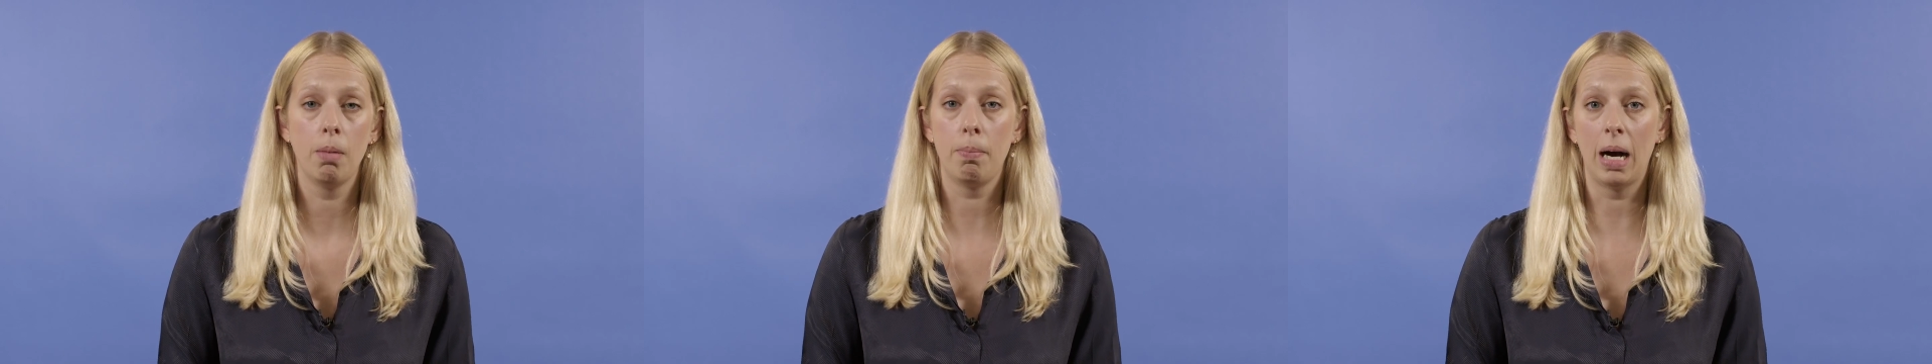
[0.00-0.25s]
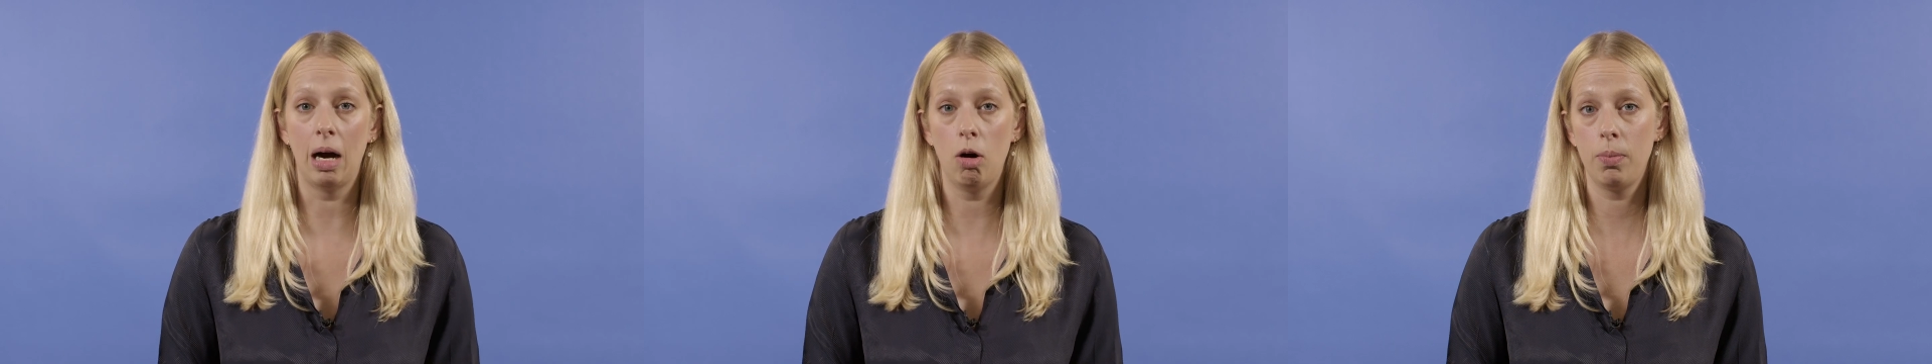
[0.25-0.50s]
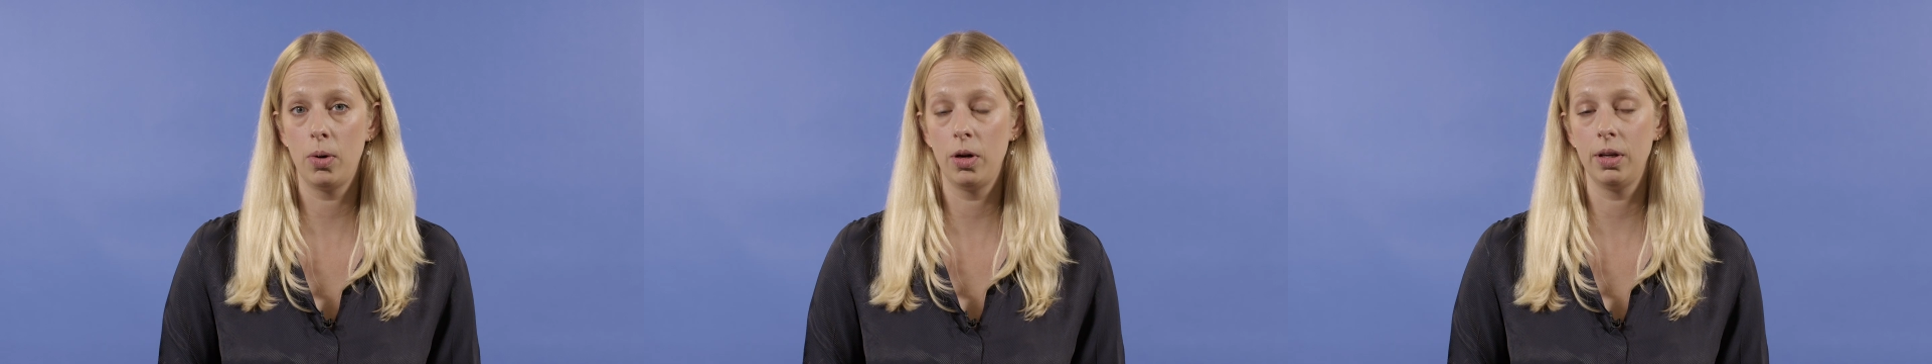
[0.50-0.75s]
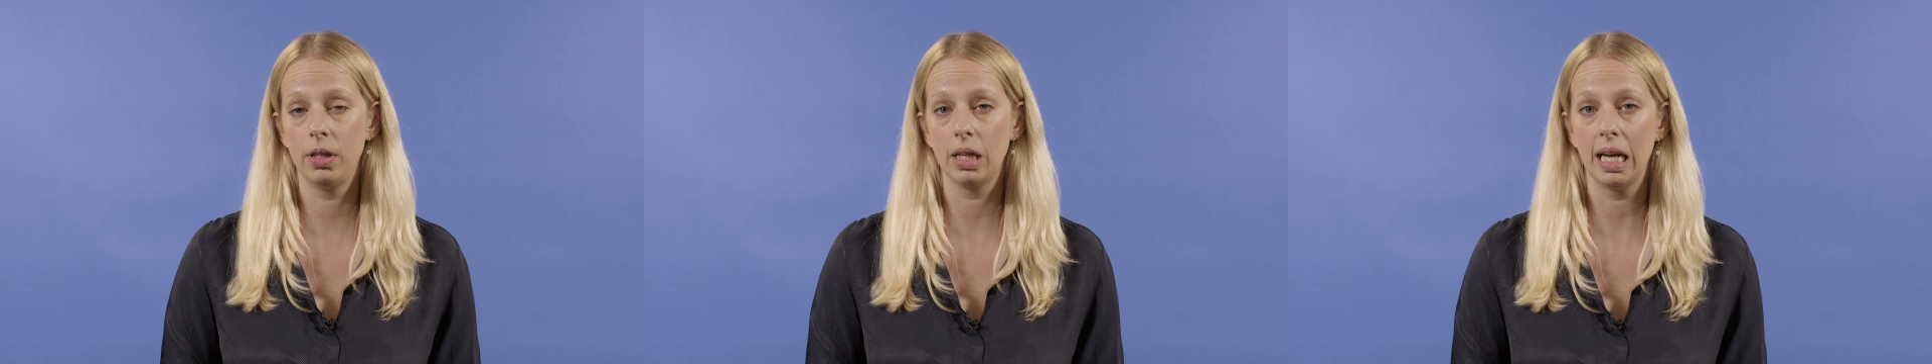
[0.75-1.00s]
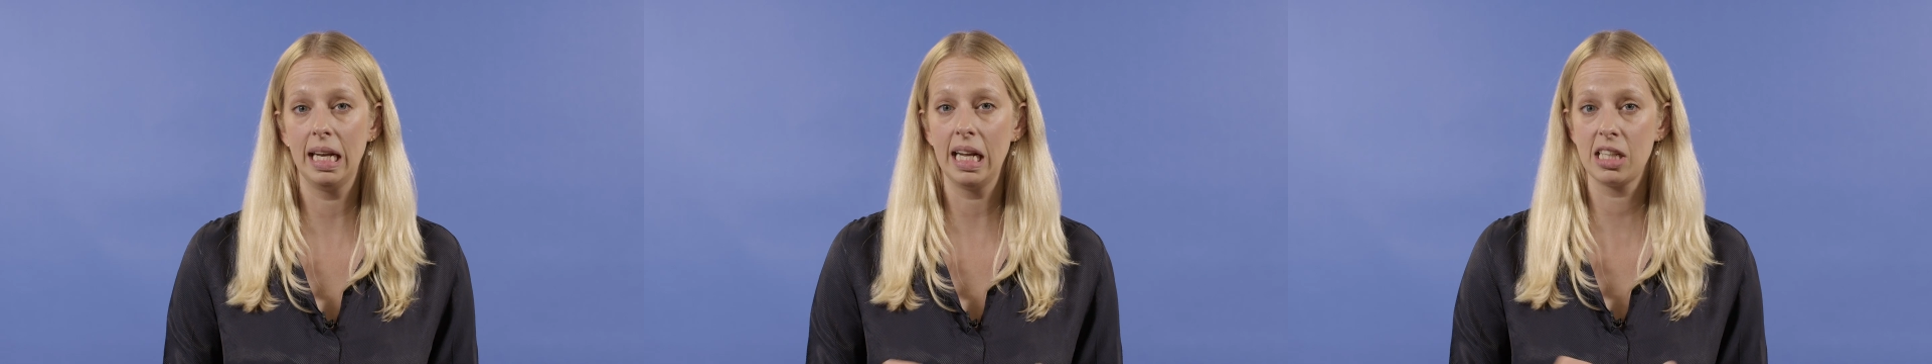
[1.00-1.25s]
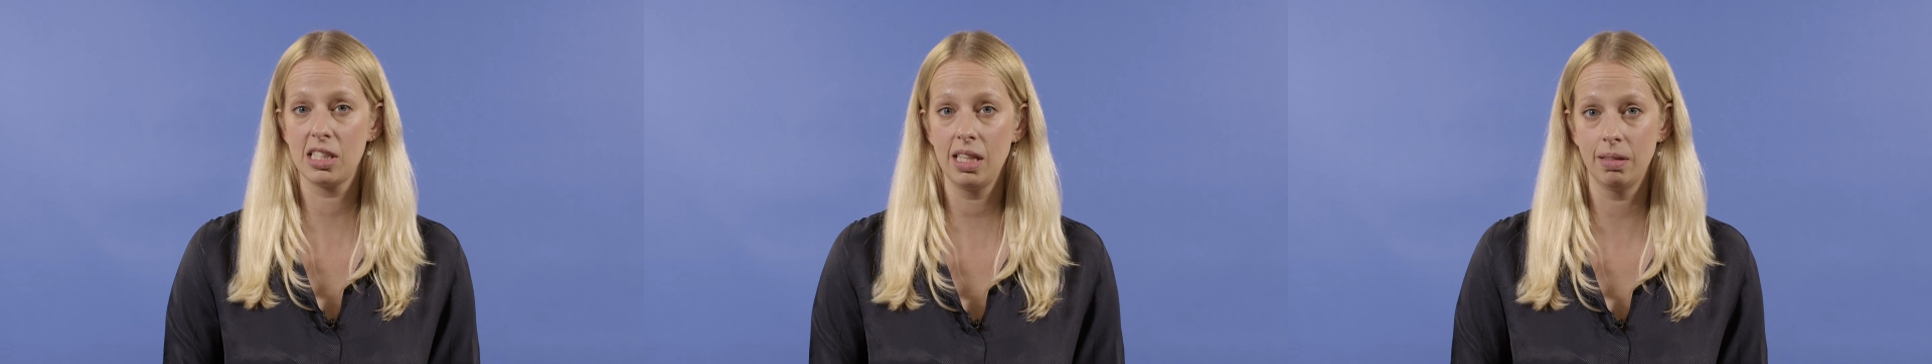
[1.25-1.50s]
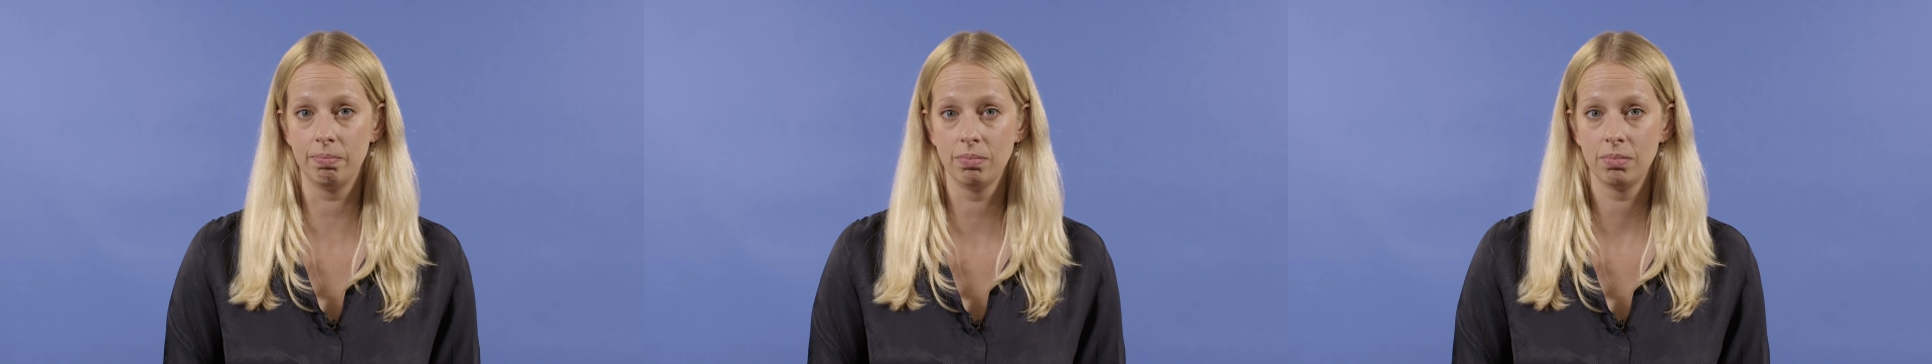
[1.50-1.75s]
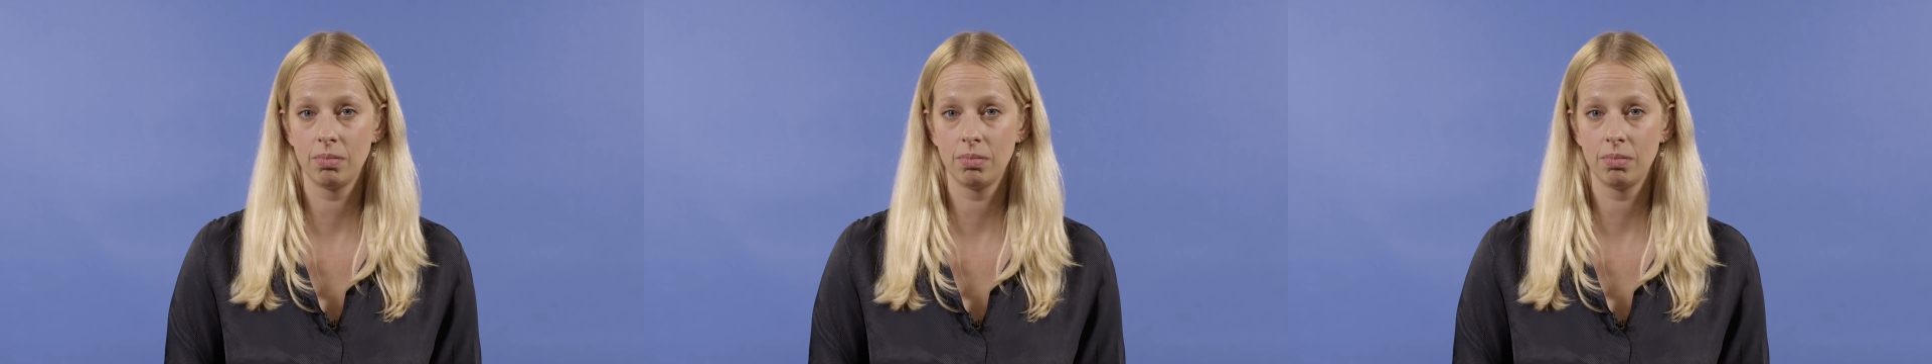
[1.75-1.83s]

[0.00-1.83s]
PowerPoint, and Excel.